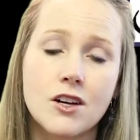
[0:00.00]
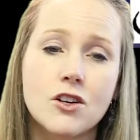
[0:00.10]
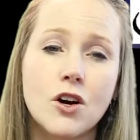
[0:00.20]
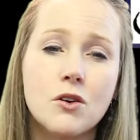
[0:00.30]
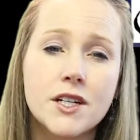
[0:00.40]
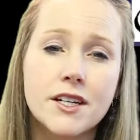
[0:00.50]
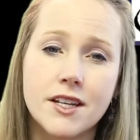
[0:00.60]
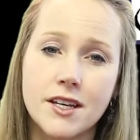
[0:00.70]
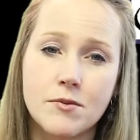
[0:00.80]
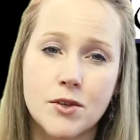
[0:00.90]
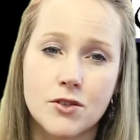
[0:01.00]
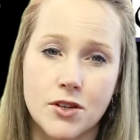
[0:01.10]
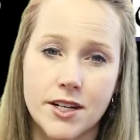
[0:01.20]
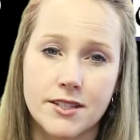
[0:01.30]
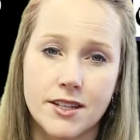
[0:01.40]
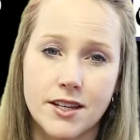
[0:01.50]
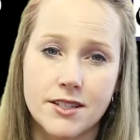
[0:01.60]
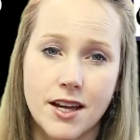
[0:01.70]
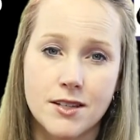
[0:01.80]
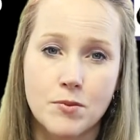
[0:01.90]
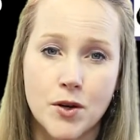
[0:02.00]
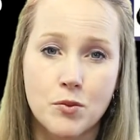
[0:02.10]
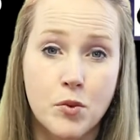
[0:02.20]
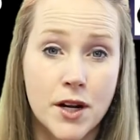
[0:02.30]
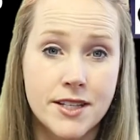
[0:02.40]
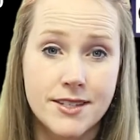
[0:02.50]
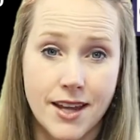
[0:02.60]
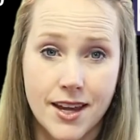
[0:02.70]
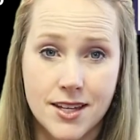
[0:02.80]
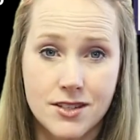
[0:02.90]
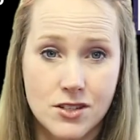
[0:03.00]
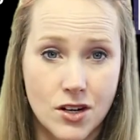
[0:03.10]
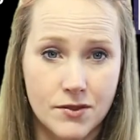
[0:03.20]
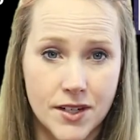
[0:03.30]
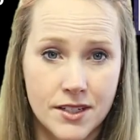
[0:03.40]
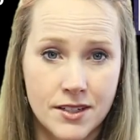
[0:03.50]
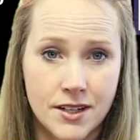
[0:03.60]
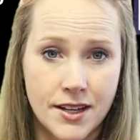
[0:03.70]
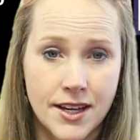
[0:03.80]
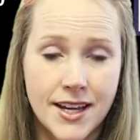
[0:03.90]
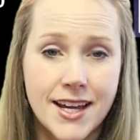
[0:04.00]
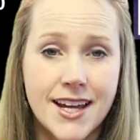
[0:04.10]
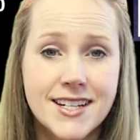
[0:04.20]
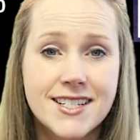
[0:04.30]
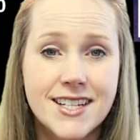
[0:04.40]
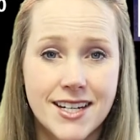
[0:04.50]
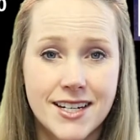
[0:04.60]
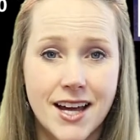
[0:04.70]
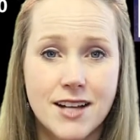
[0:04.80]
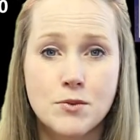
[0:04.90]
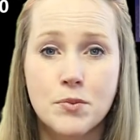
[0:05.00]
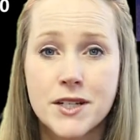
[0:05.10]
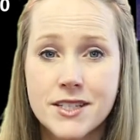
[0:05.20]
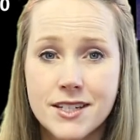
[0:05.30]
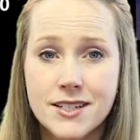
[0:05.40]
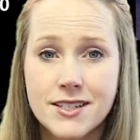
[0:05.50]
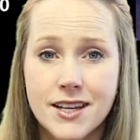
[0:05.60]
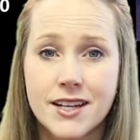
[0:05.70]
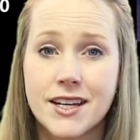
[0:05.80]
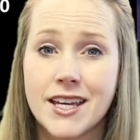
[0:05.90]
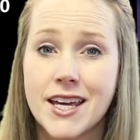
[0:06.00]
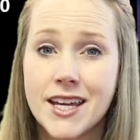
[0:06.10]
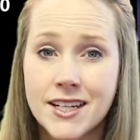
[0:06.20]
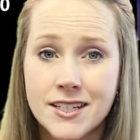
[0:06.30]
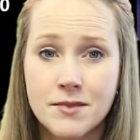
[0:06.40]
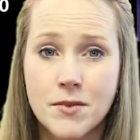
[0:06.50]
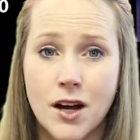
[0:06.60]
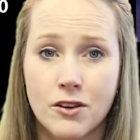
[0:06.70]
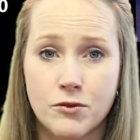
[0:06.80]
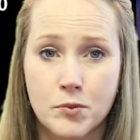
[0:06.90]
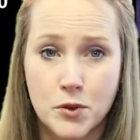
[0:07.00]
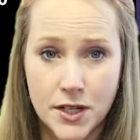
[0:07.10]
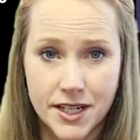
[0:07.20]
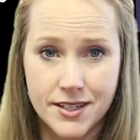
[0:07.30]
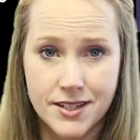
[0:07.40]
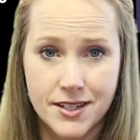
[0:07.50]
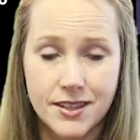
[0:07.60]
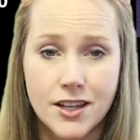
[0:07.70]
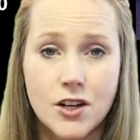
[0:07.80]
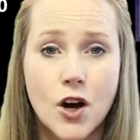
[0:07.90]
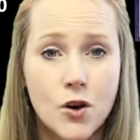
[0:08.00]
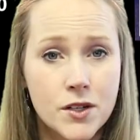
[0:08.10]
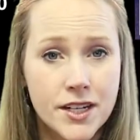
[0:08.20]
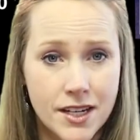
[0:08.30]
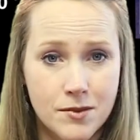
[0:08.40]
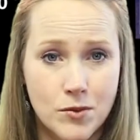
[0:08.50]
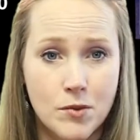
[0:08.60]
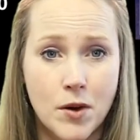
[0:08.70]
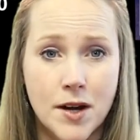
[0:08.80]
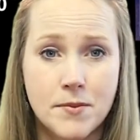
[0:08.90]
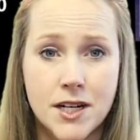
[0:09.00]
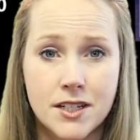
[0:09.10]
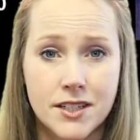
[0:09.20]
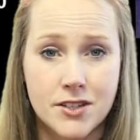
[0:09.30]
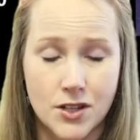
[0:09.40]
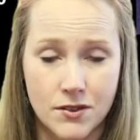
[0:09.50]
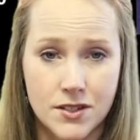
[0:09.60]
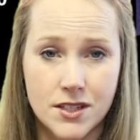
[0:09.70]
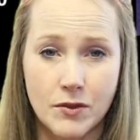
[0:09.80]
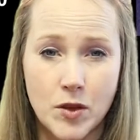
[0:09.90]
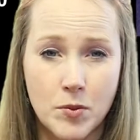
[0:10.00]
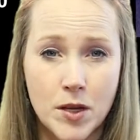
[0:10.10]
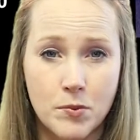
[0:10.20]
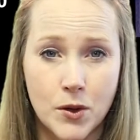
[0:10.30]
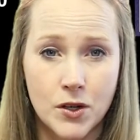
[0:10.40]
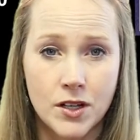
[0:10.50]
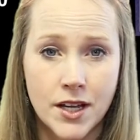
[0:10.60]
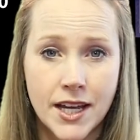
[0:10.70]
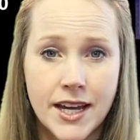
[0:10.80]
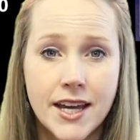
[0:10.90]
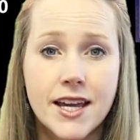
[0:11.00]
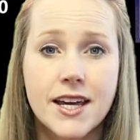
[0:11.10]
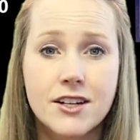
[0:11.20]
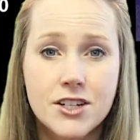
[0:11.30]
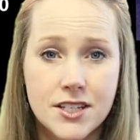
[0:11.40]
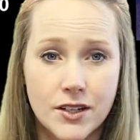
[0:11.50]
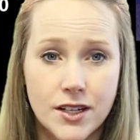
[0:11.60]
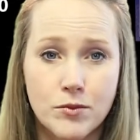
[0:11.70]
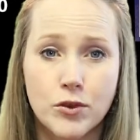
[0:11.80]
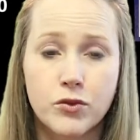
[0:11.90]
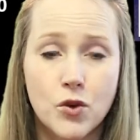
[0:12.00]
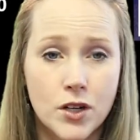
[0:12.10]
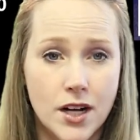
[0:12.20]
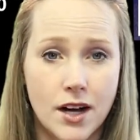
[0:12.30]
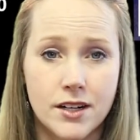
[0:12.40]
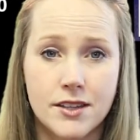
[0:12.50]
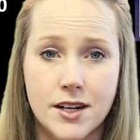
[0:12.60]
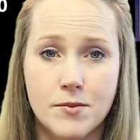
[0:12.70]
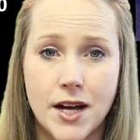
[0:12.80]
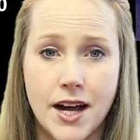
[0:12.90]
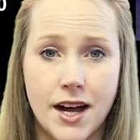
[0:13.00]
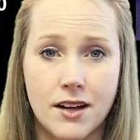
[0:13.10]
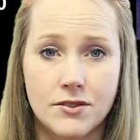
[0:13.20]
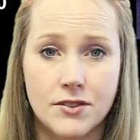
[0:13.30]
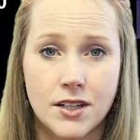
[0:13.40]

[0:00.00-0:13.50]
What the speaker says: Kohen in Hebrew translates as both prince and servant. Indeed, as princes in a kingdom of priests, the Kohanim were primarily servants of the people, interceding before God on their behalf.